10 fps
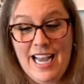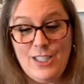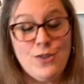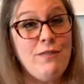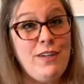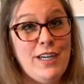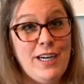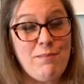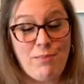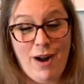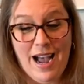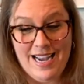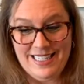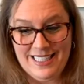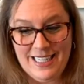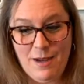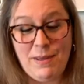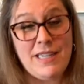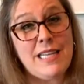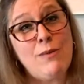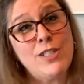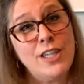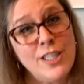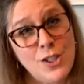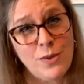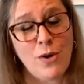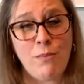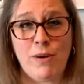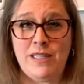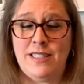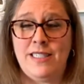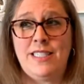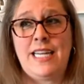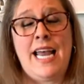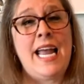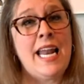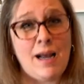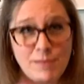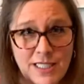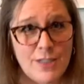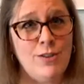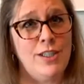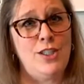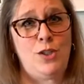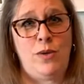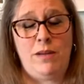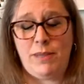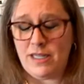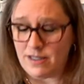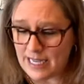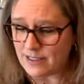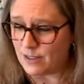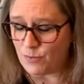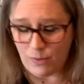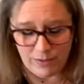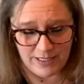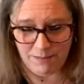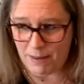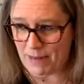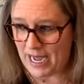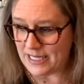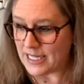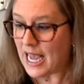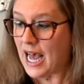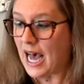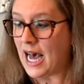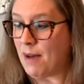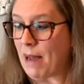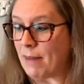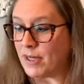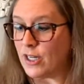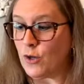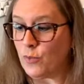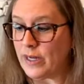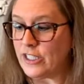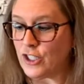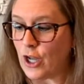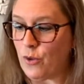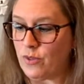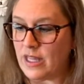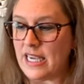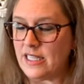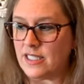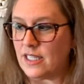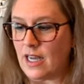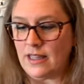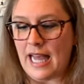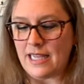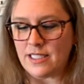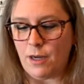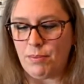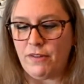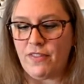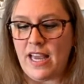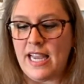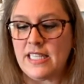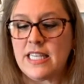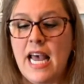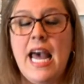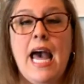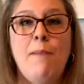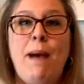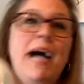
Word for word: a trivia prize because I was going to do it on President's Day and I'm still going to do it because that's what was in my mind. Um, I'm going to reshow these last couple of things. And